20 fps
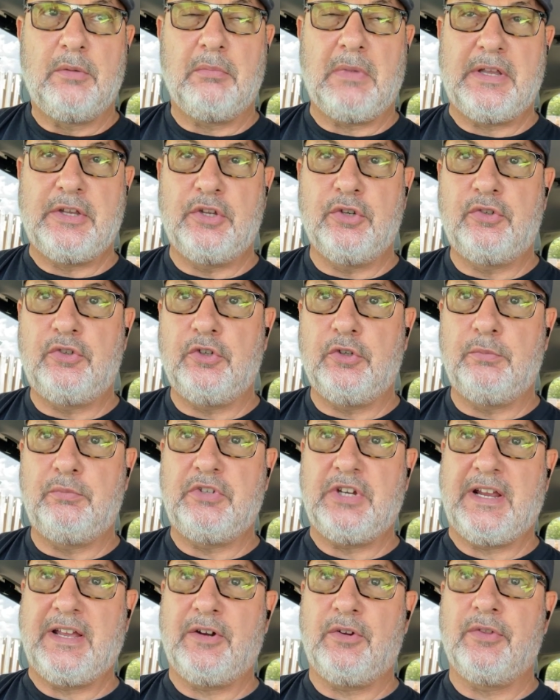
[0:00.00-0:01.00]
my YouTube
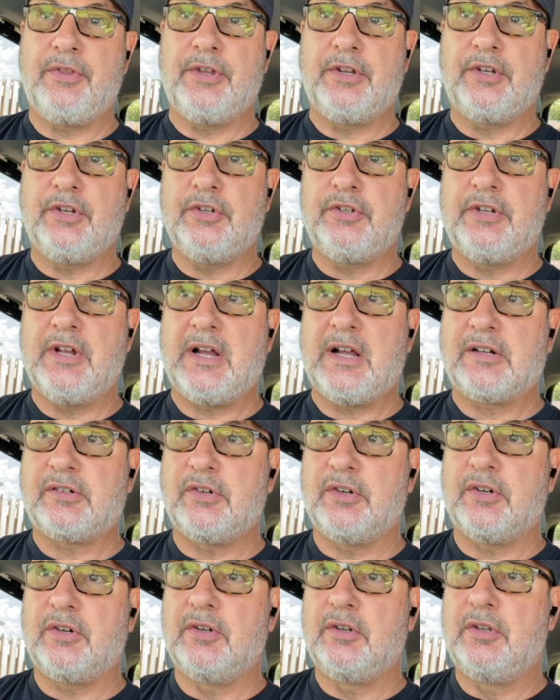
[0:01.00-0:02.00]
channel, The Good
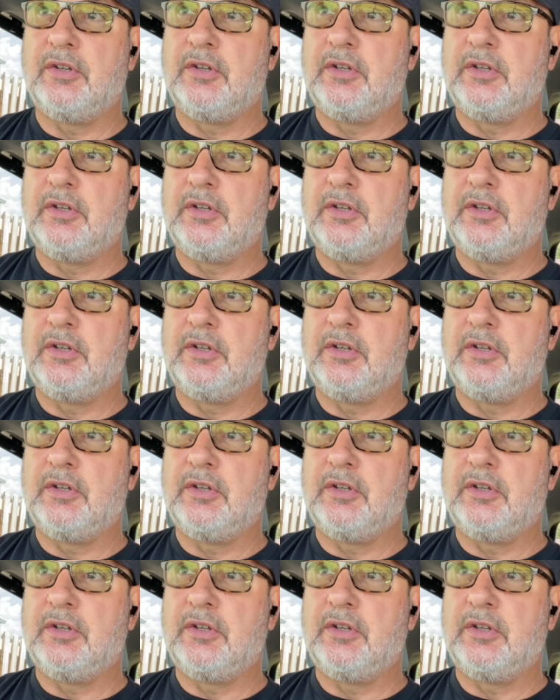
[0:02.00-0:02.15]
Doctor.